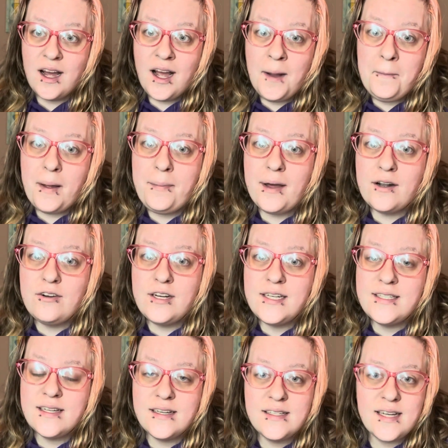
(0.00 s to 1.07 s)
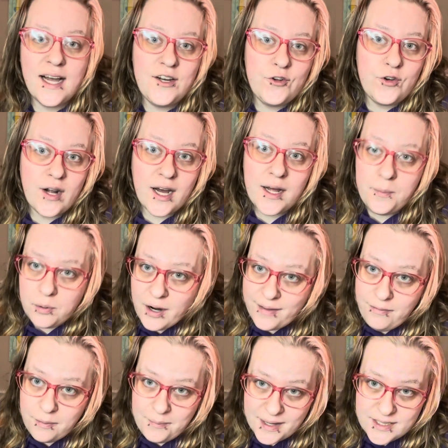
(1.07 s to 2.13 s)
My boundaries is I do not
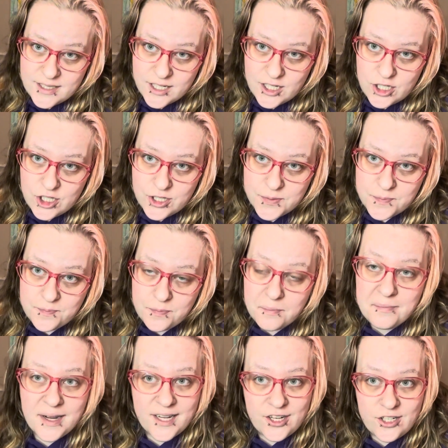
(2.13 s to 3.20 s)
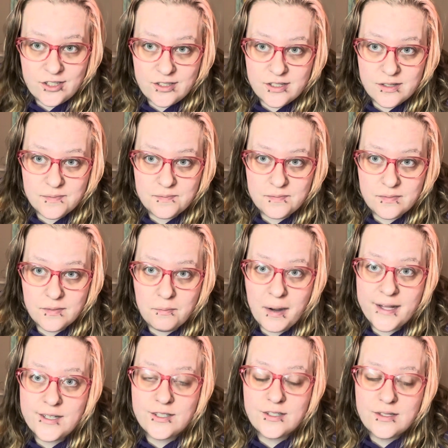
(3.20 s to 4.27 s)
private message minors.
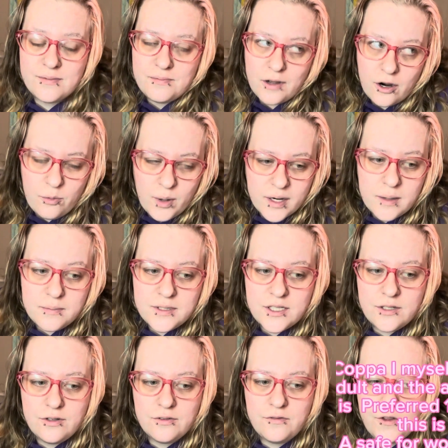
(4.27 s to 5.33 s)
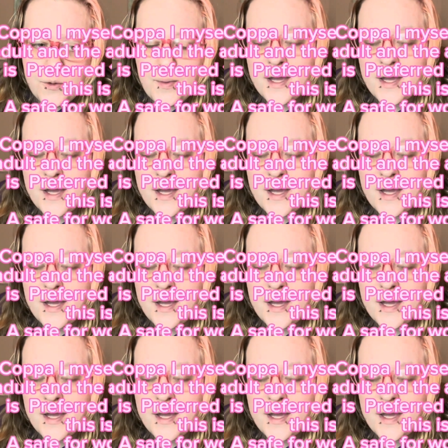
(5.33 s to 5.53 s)
Minors are welcome to view my